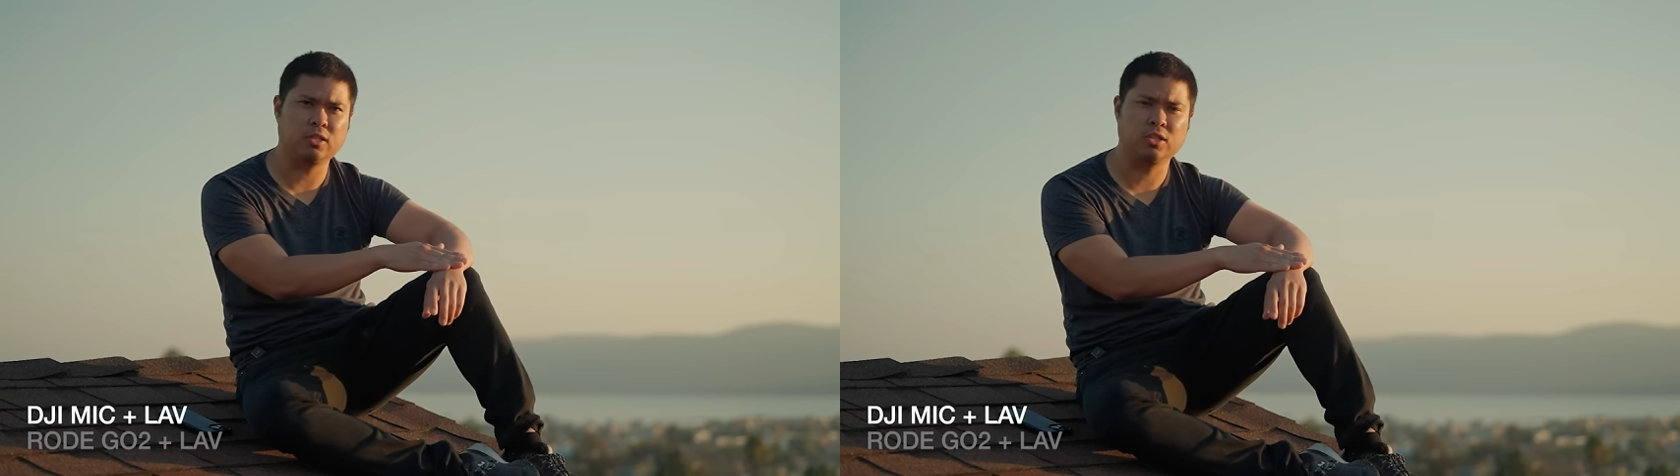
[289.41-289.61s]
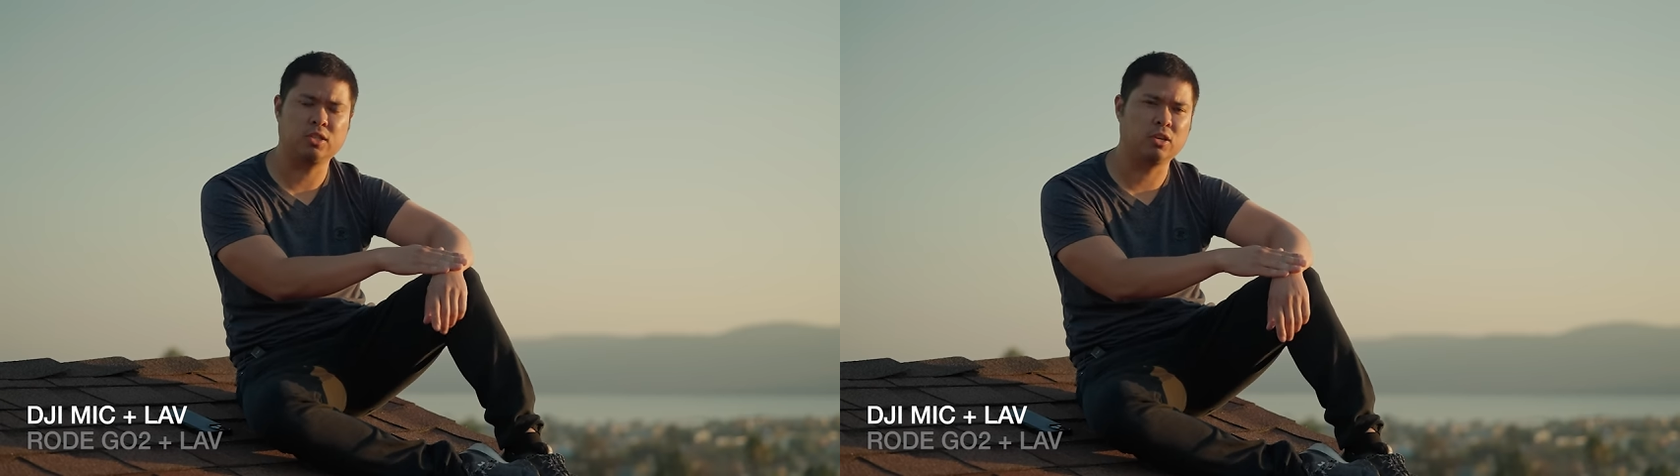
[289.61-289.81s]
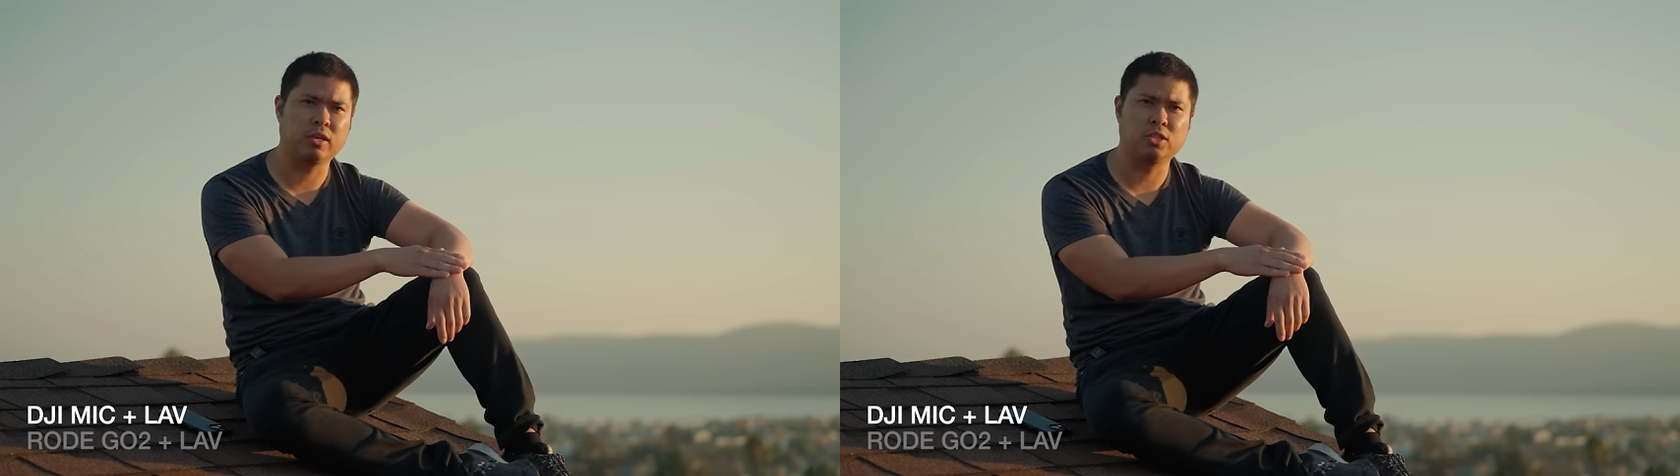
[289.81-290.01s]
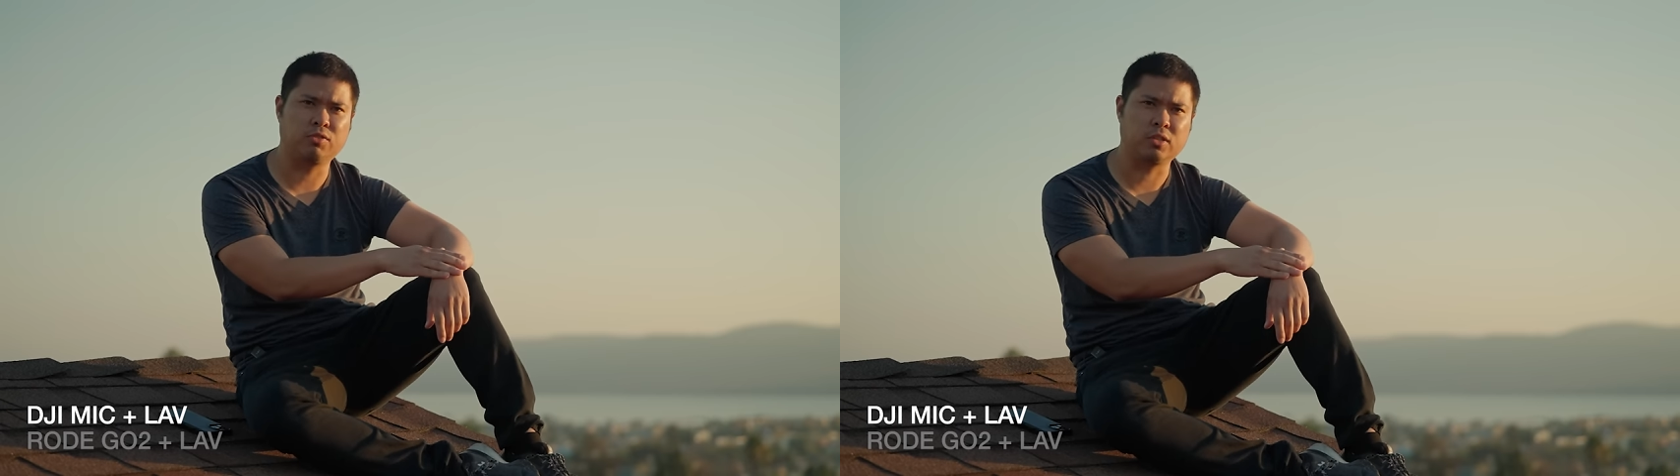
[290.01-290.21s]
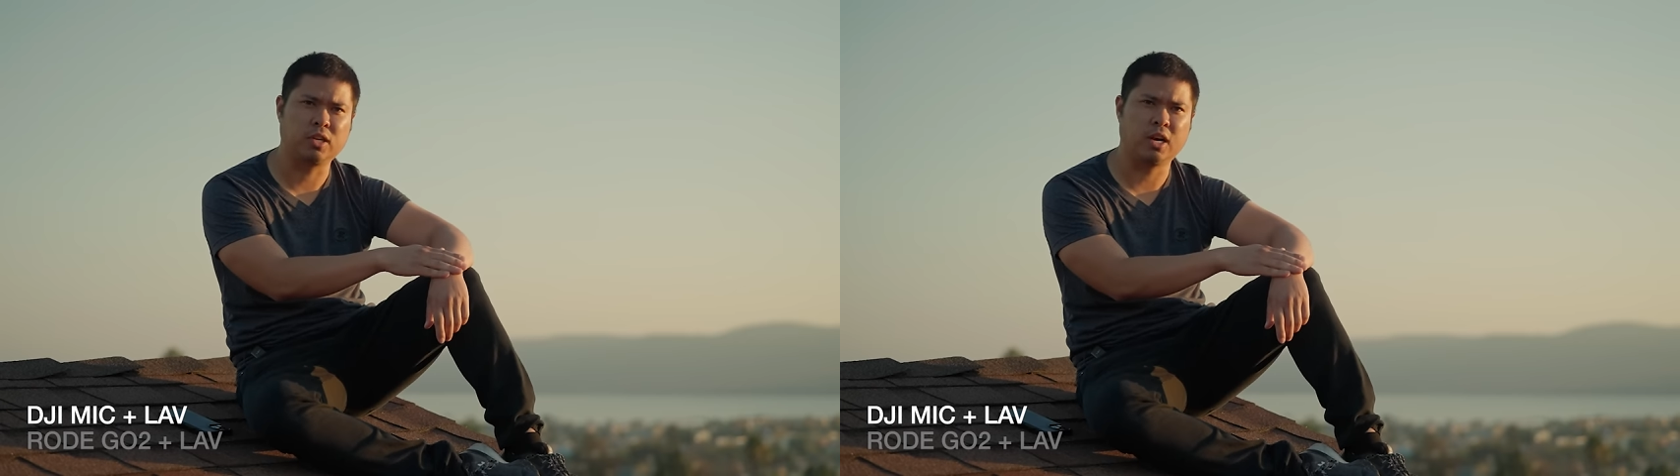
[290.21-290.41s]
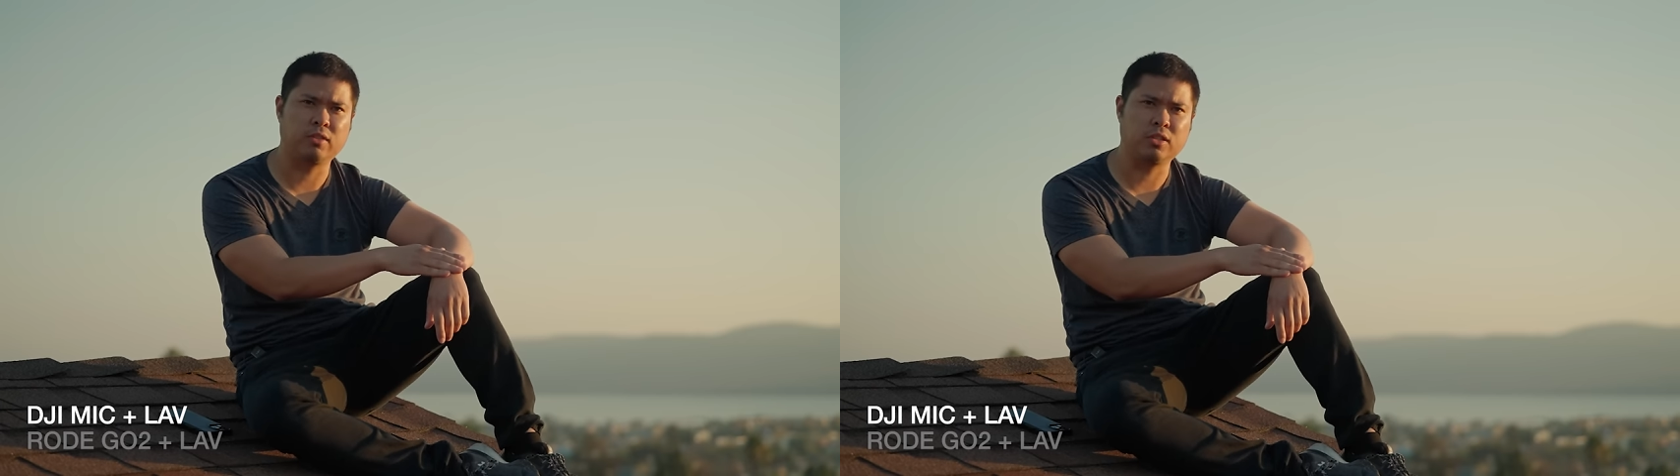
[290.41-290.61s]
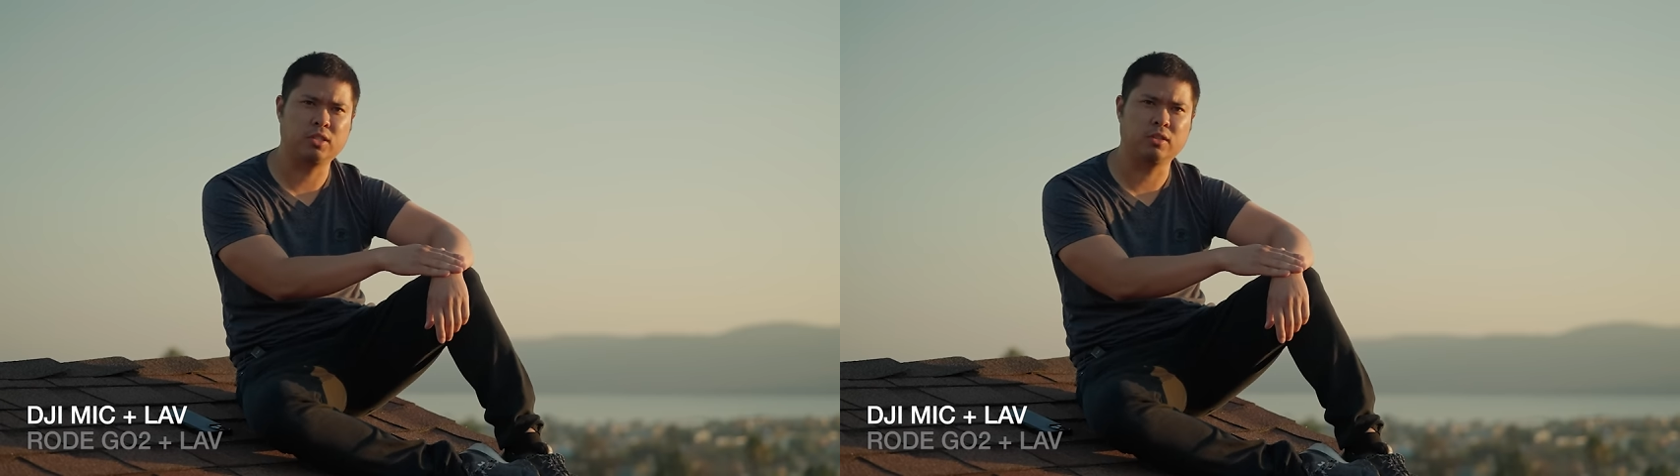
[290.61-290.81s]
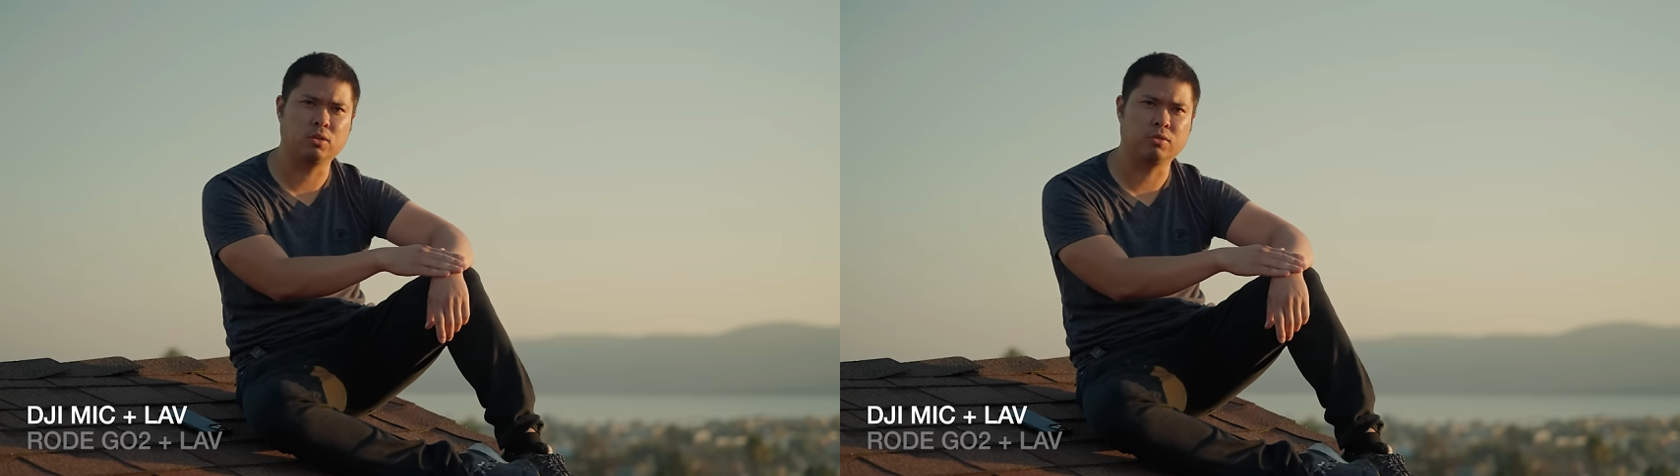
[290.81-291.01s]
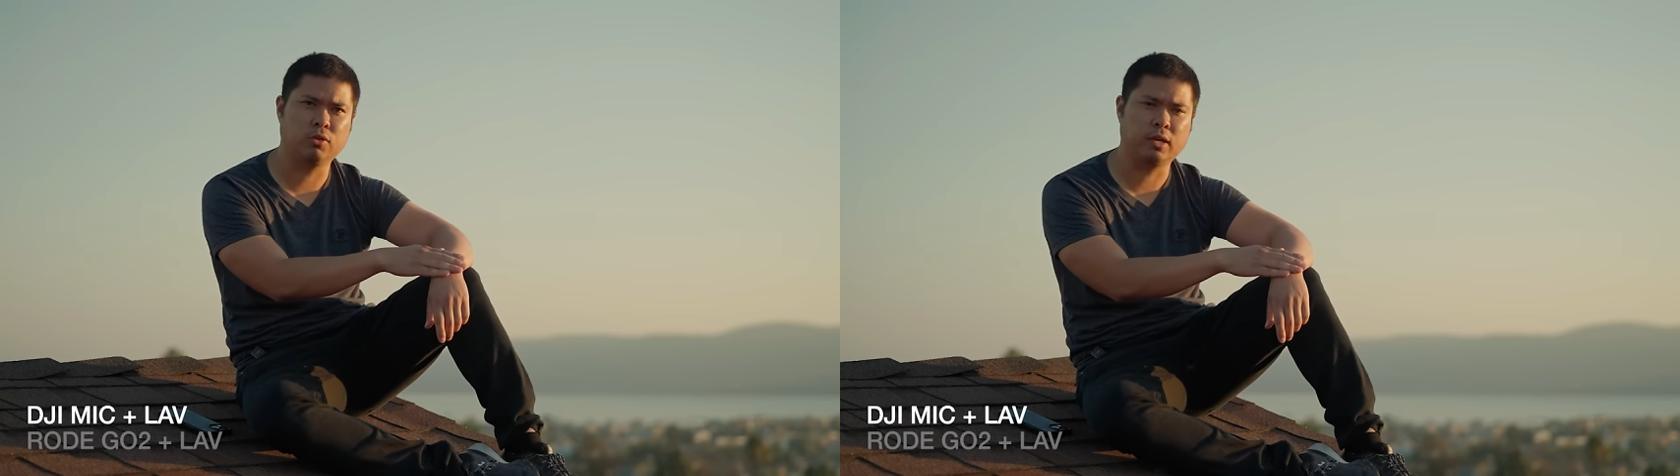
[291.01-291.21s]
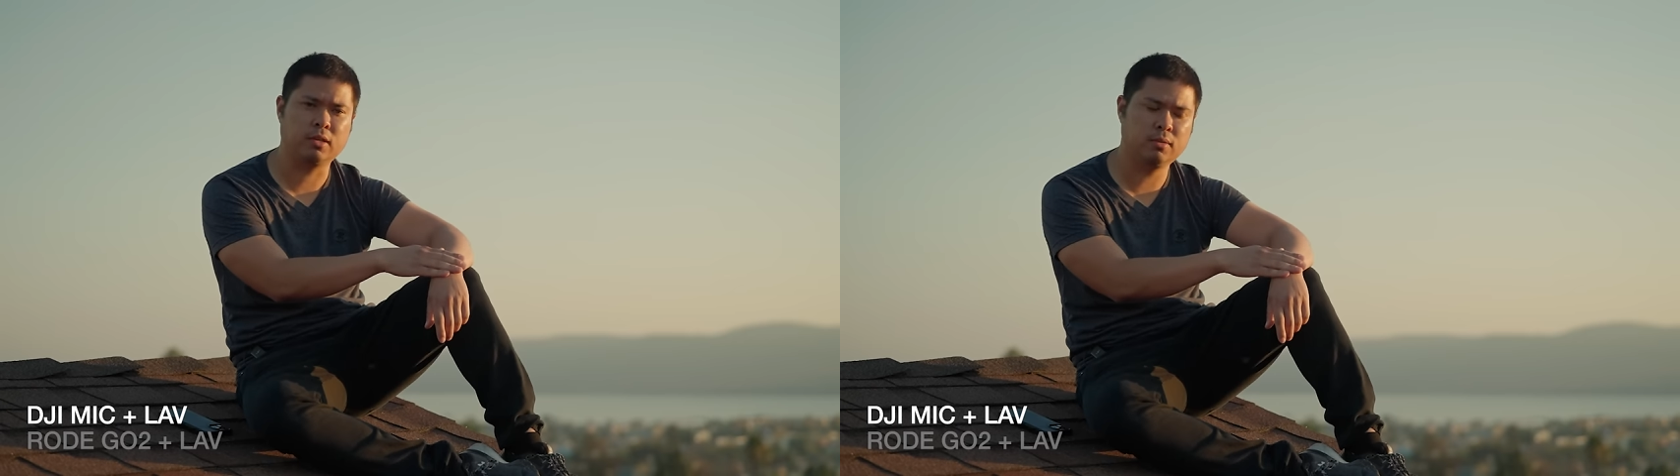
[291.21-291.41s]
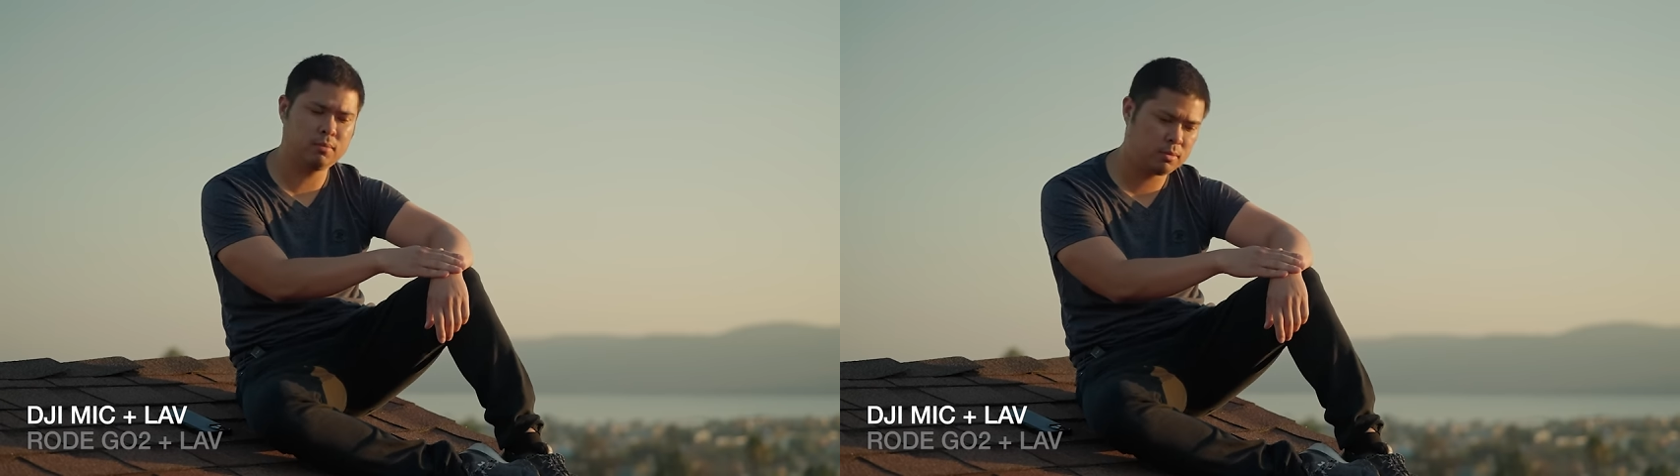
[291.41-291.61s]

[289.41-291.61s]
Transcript: because, you know, they just forgot and they said they're your friend.